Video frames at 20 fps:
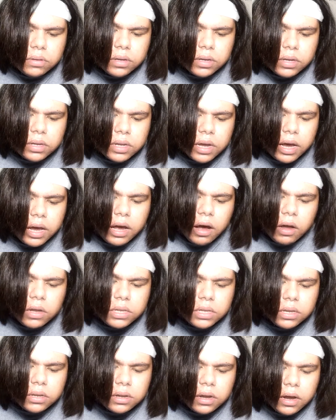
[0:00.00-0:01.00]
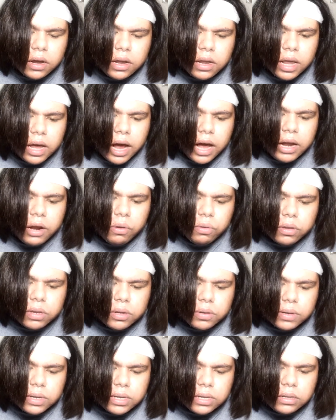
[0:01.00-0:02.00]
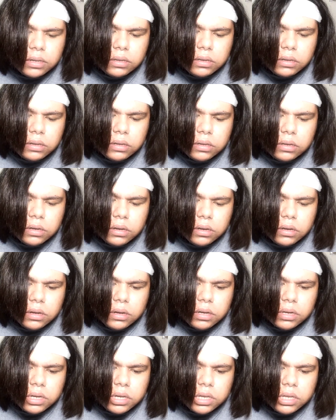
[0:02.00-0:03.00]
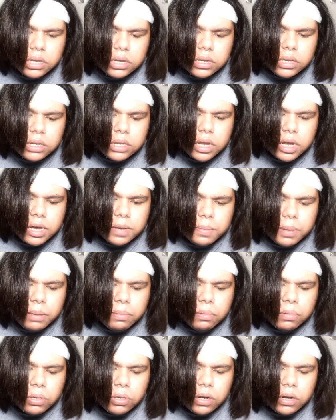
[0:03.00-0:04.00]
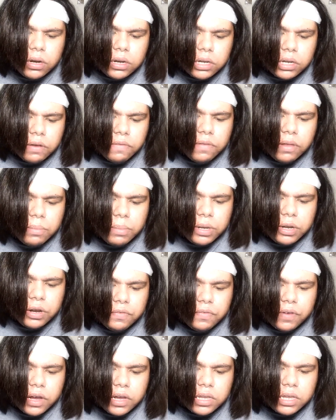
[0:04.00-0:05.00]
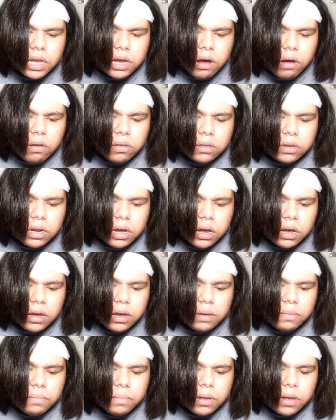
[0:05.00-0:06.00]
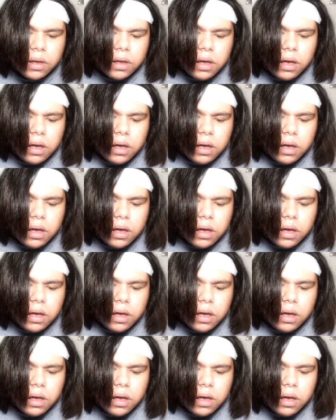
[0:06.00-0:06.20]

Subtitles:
because I know the twins. Just because, like, people try to shove them face, like, all the time.